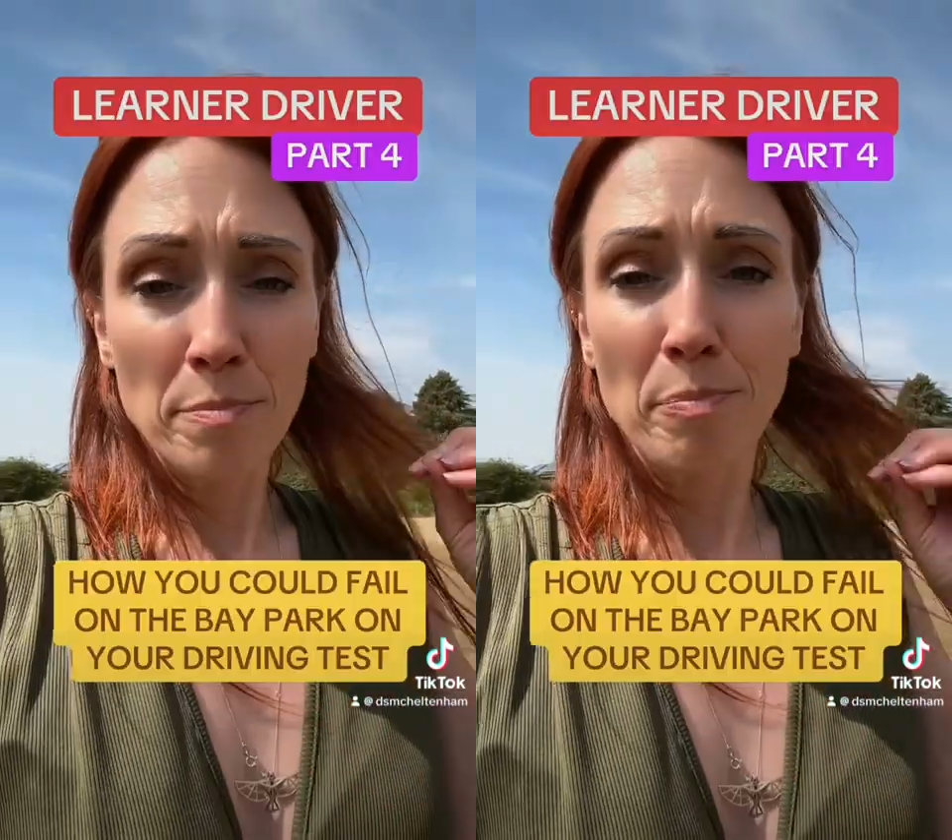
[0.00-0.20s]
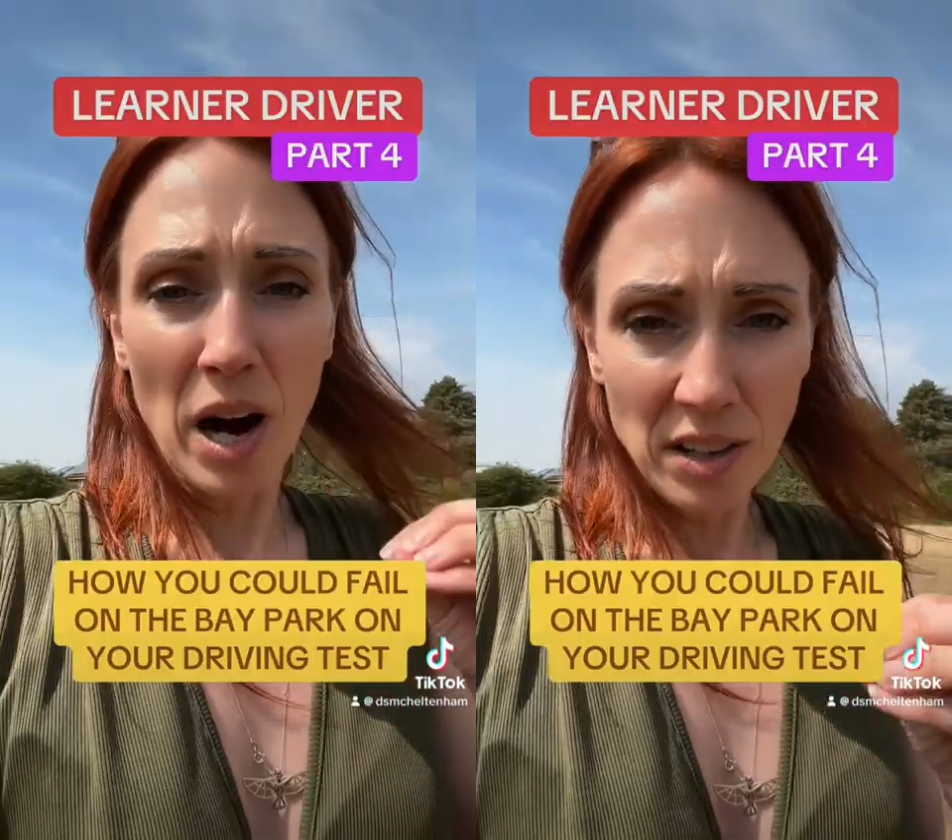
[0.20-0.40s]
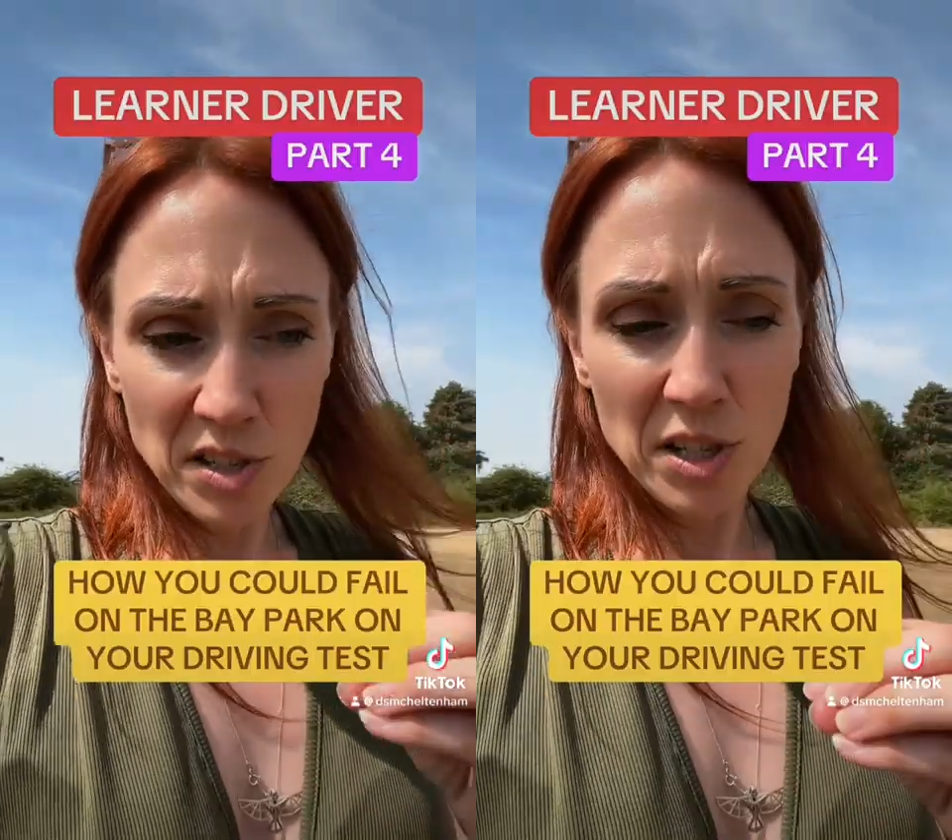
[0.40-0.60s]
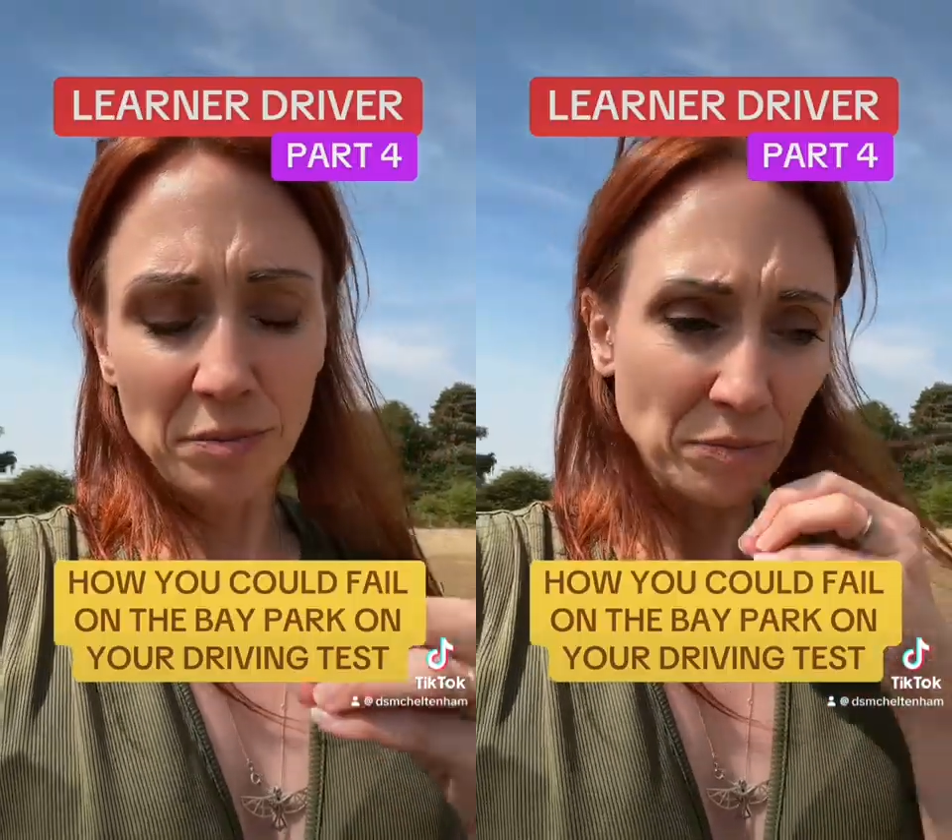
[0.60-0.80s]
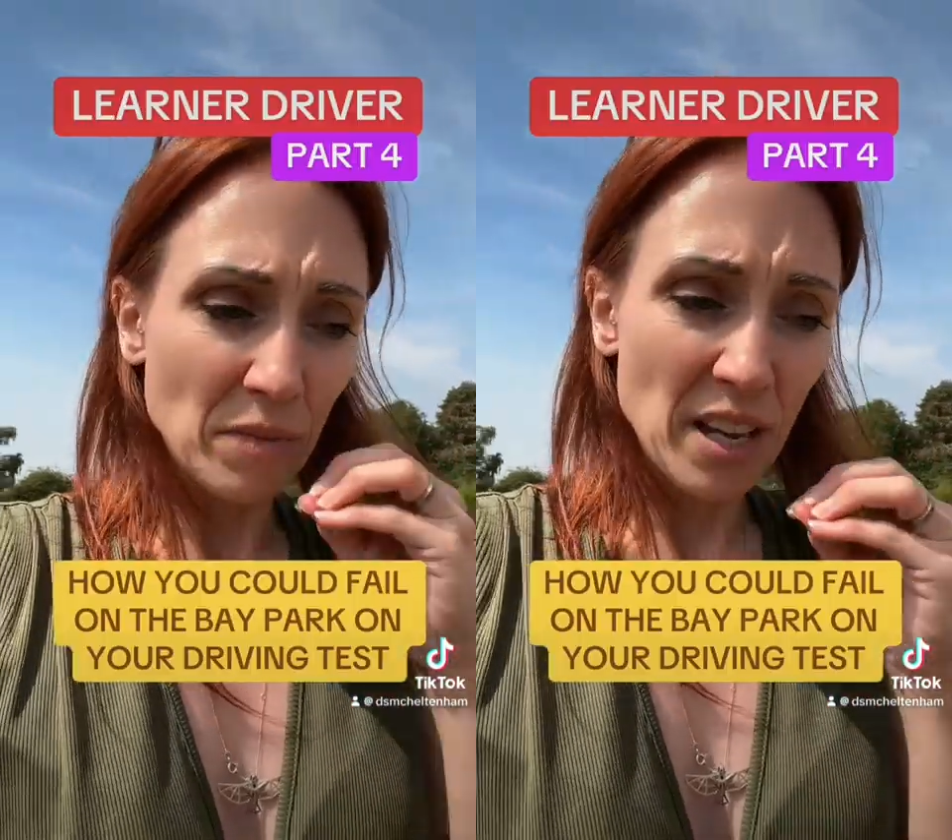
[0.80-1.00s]
but
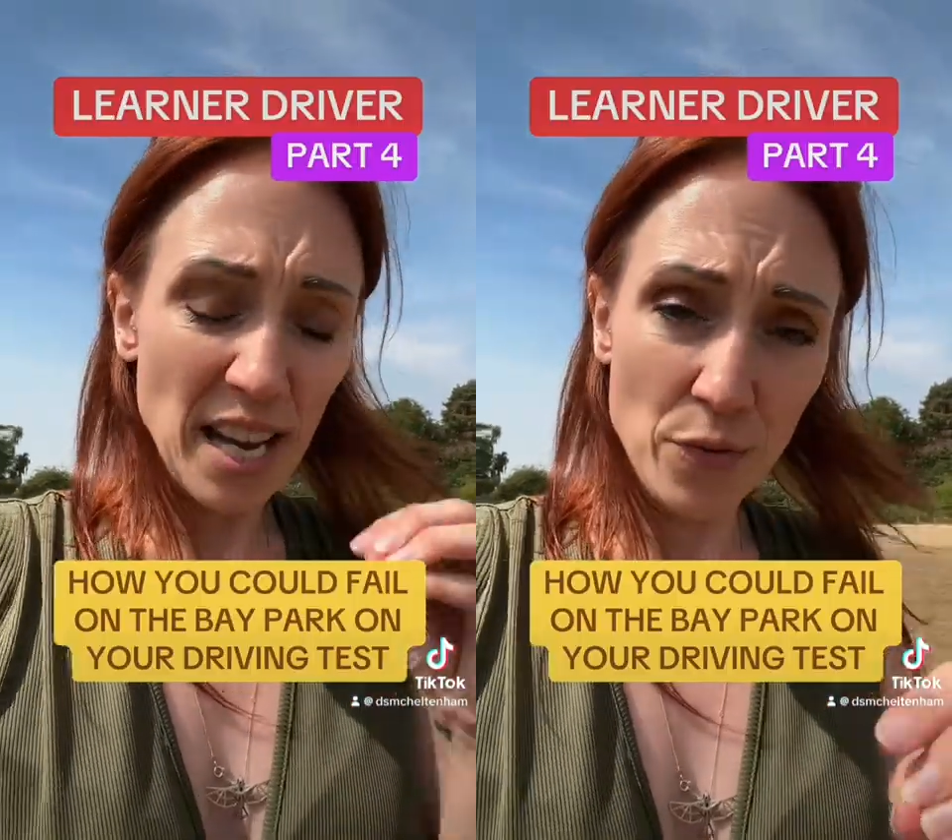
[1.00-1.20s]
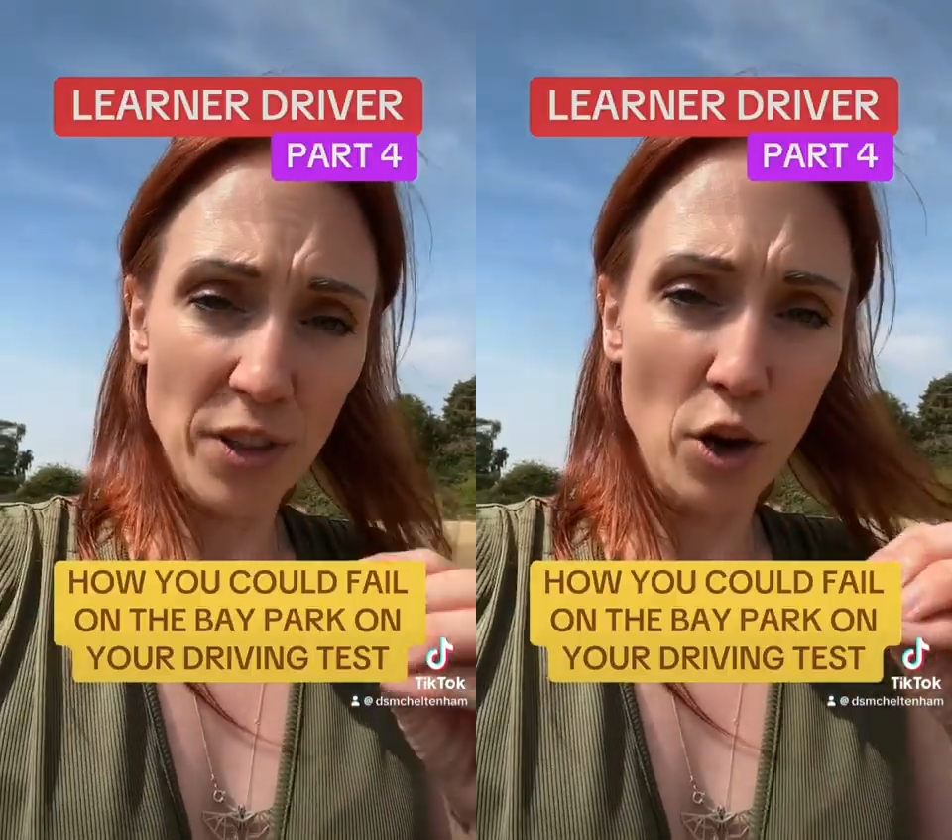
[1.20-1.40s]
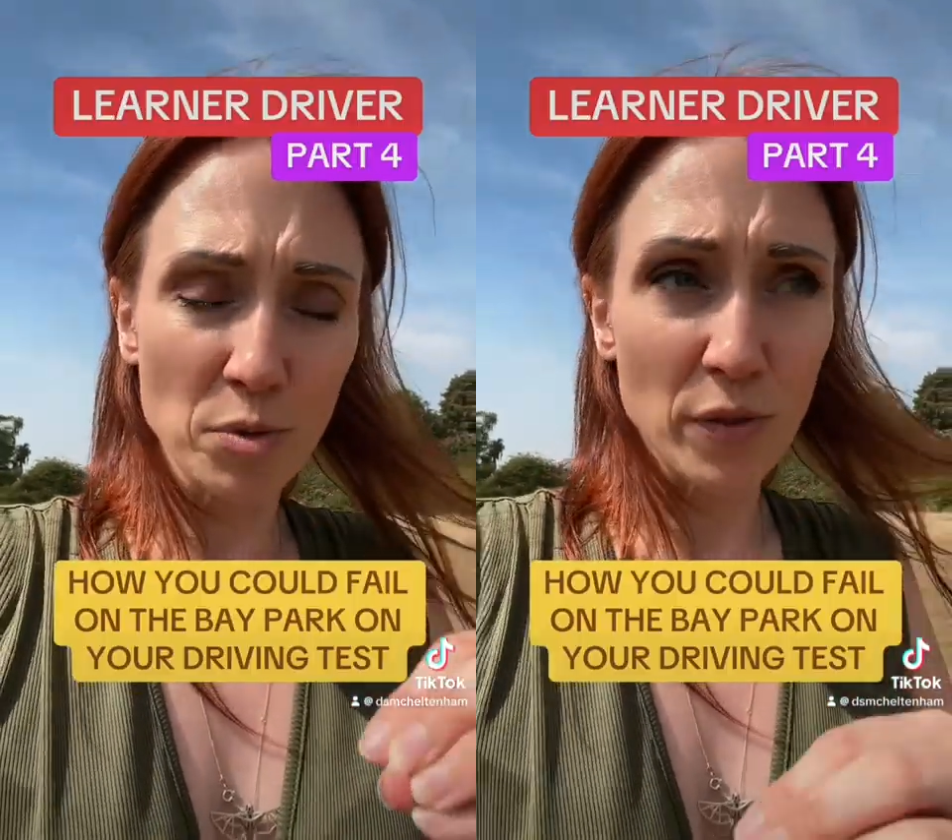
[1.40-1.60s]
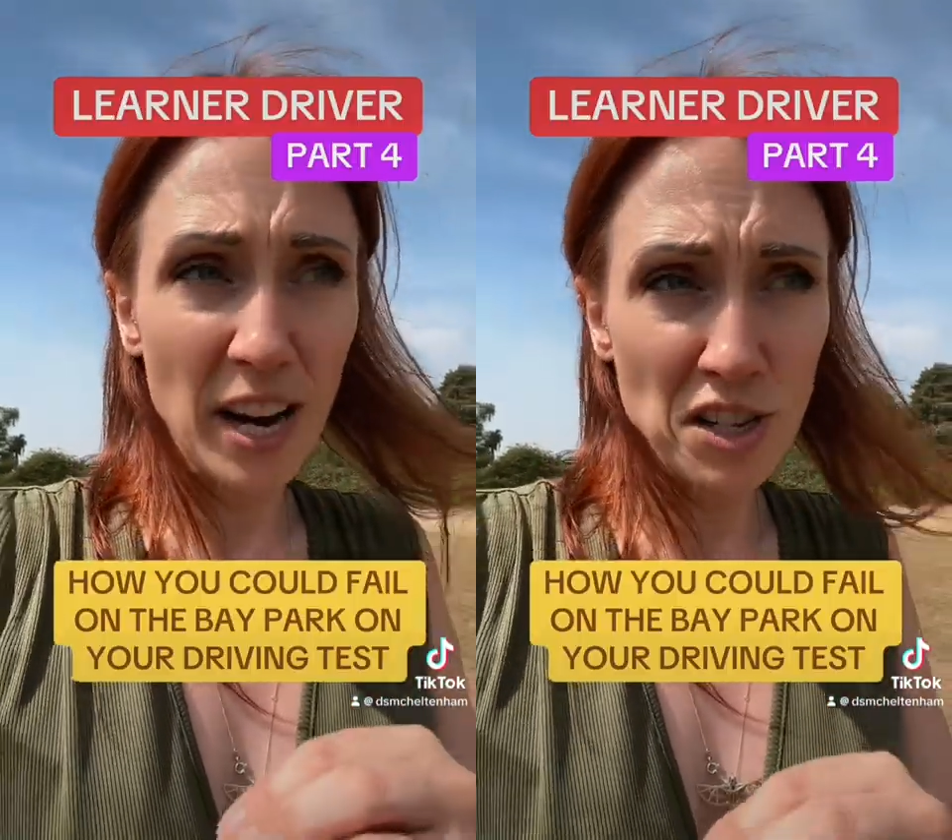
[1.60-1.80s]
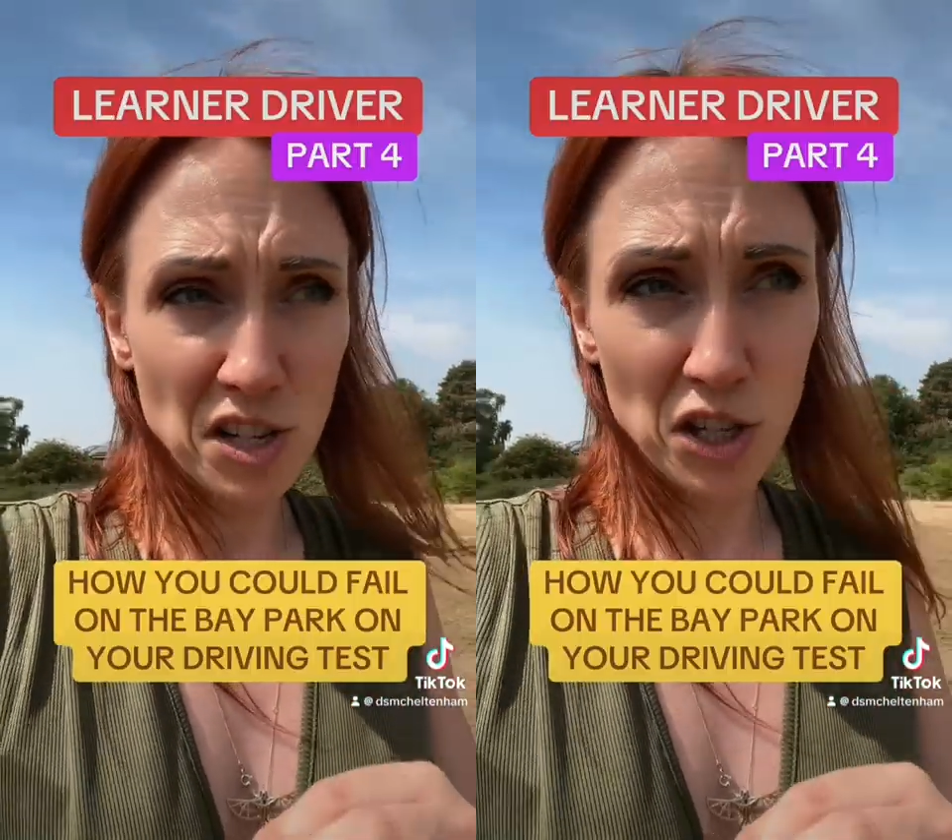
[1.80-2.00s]
if the
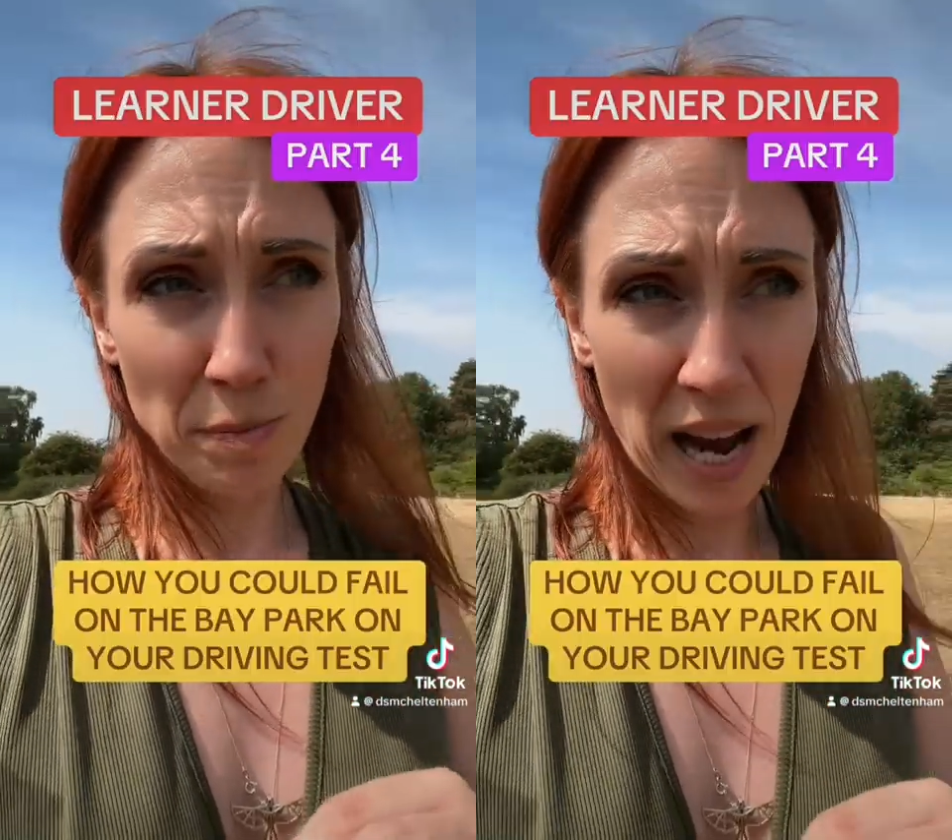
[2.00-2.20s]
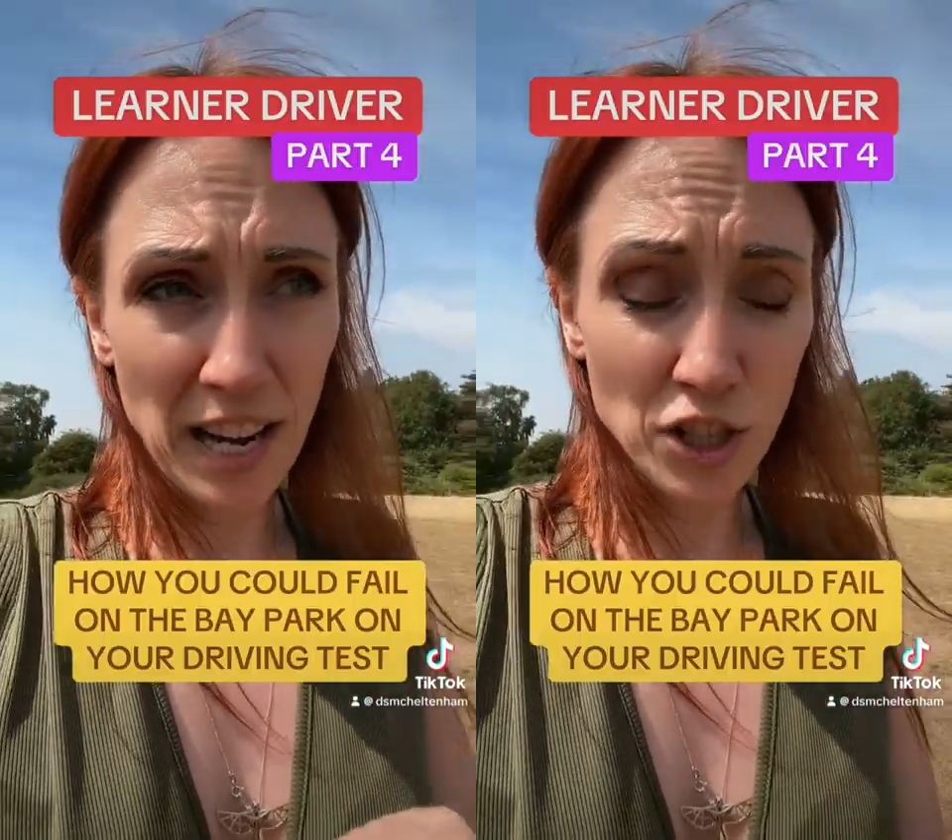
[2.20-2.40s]
observations are bad,